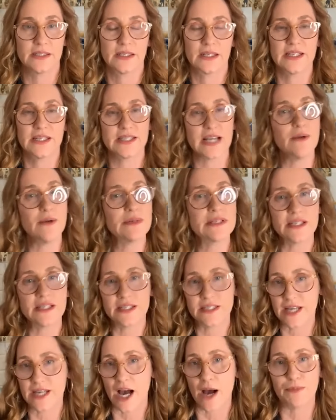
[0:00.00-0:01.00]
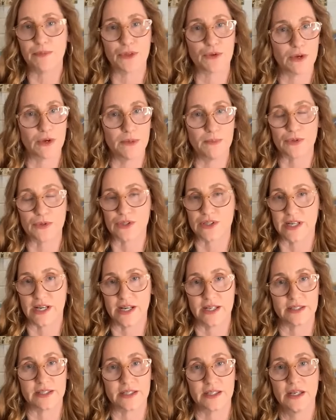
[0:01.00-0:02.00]
Because mm-hmm. I was in the top three
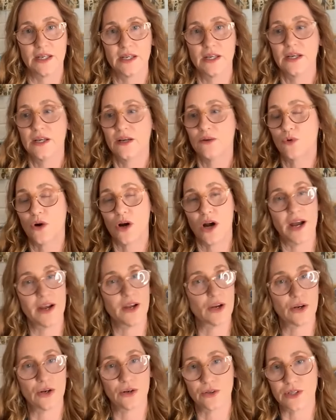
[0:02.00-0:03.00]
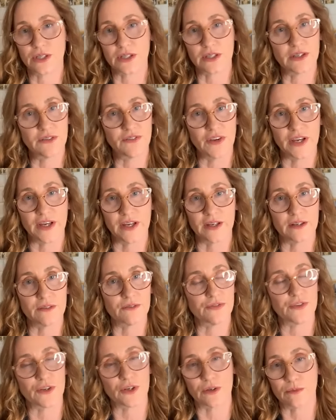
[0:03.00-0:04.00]
percent where I earned a living
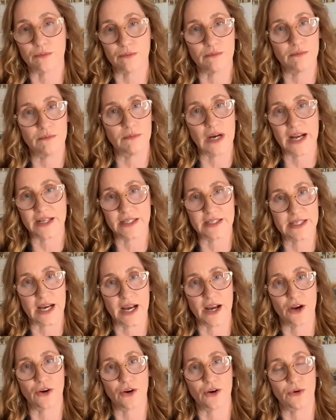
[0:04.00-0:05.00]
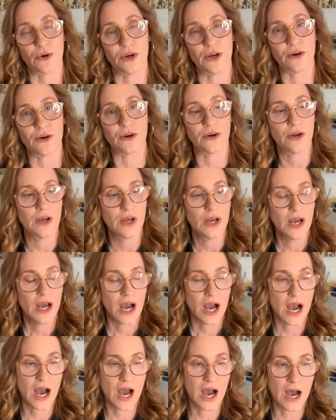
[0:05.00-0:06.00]
for my entire career.
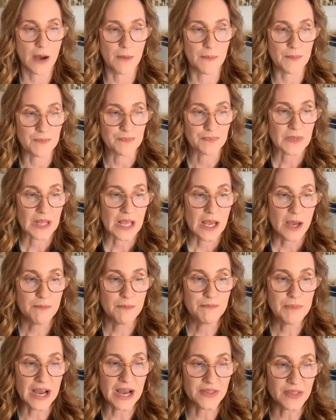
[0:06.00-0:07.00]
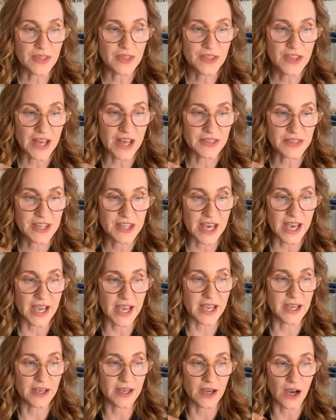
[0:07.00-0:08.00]
Mm-hmm. Um, but that
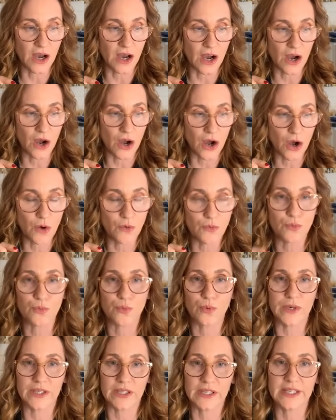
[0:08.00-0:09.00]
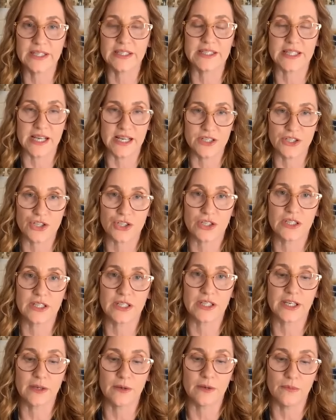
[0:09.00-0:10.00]
they really
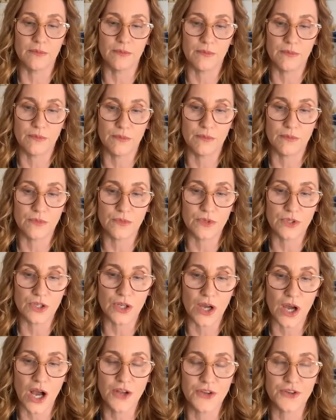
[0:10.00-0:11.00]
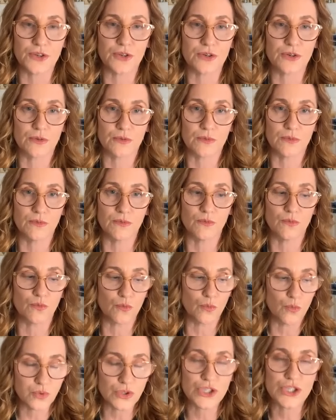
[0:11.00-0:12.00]
intentionally under
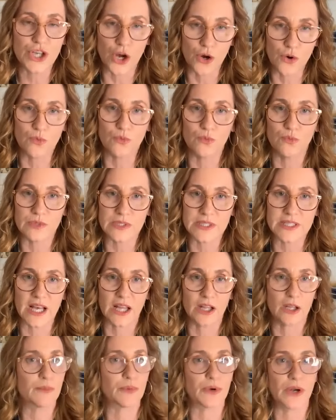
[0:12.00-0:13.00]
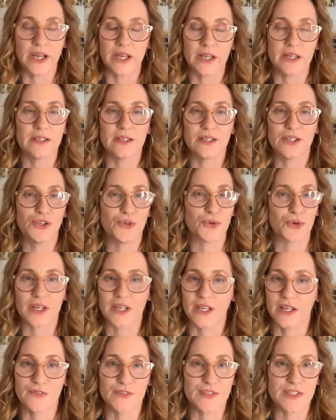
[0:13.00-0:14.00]
don't celebrate your
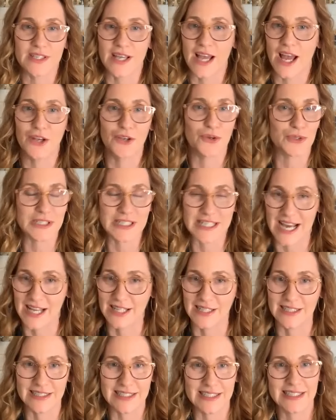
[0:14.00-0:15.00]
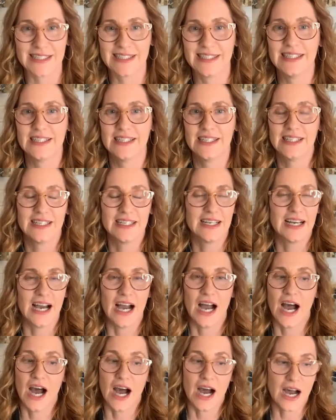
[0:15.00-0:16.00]
gifts and your talent
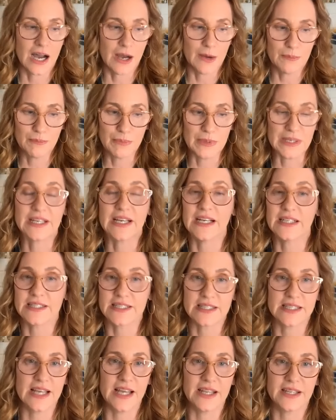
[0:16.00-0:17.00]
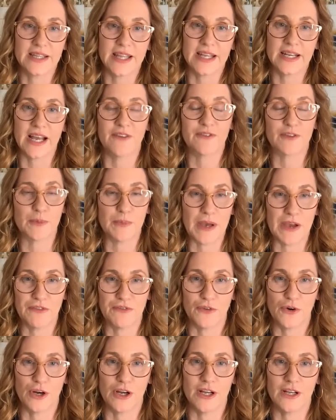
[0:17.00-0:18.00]
uh, because then they'd have to pay
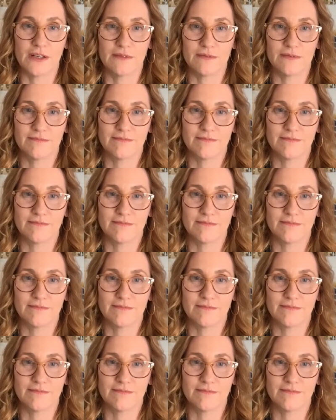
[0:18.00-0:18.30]
for it.